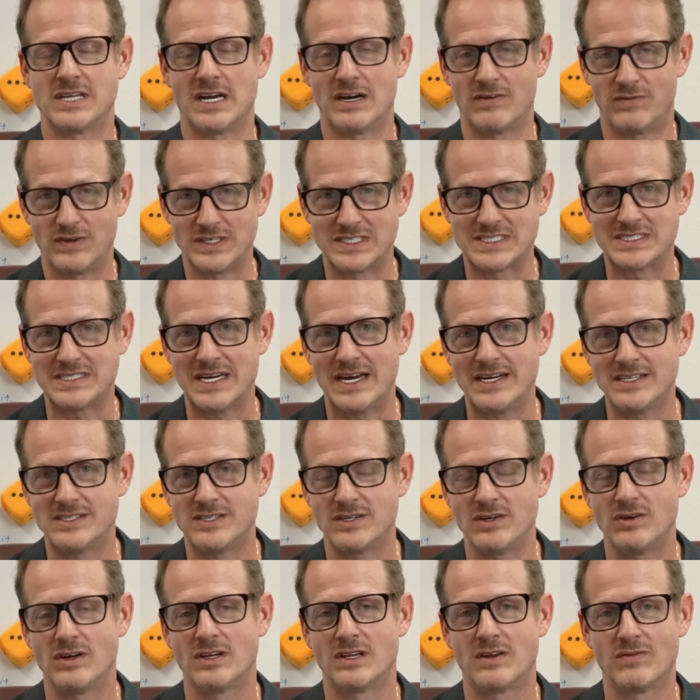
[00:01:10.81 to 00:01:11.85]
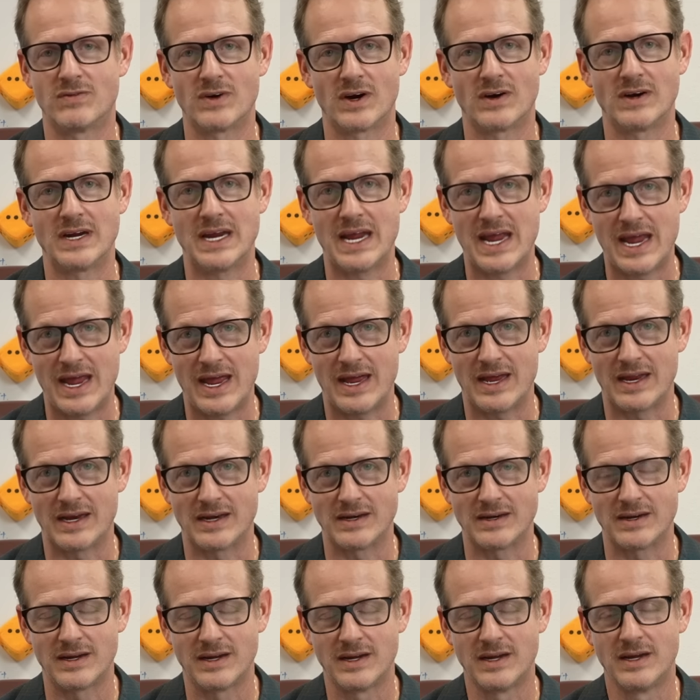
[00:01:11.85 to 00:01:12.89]
And if you stay tuned at the very
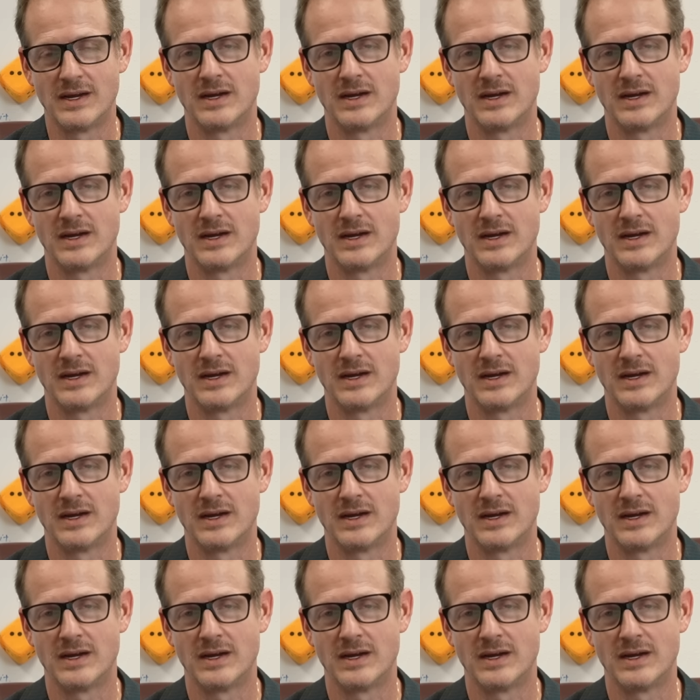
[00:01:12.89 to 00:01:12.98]
end,